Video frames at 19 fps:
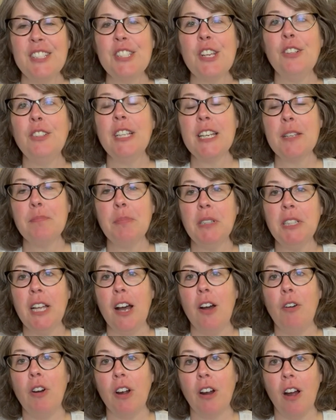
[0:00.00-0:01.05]
So linked
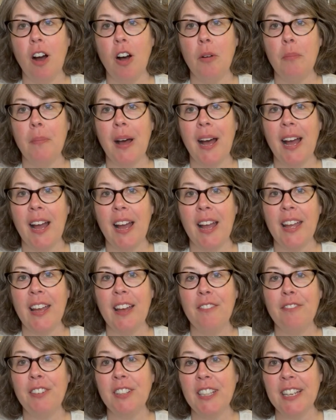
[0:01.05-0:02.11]
below are all my
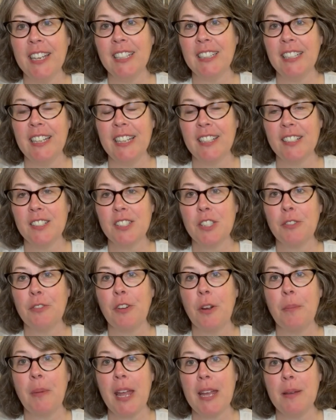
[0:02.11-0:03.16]
affiliate links
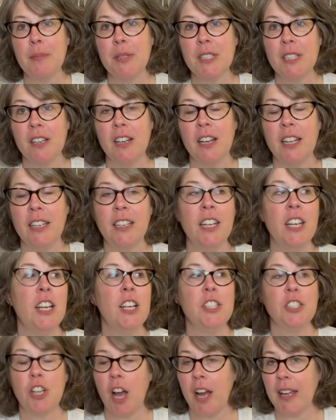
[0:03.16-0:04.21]
from Amazon
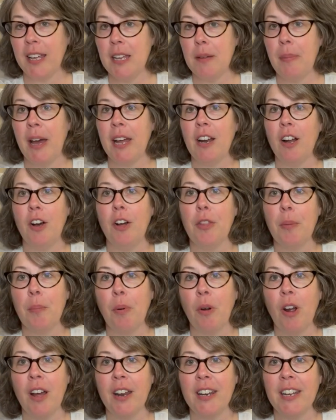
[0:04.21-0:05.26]
talking about all the
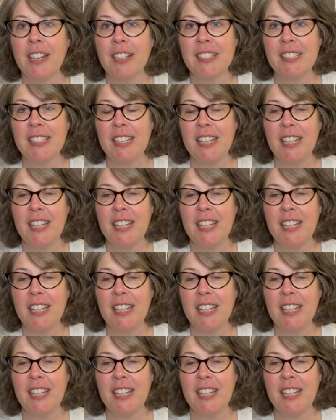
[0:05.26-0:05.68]
products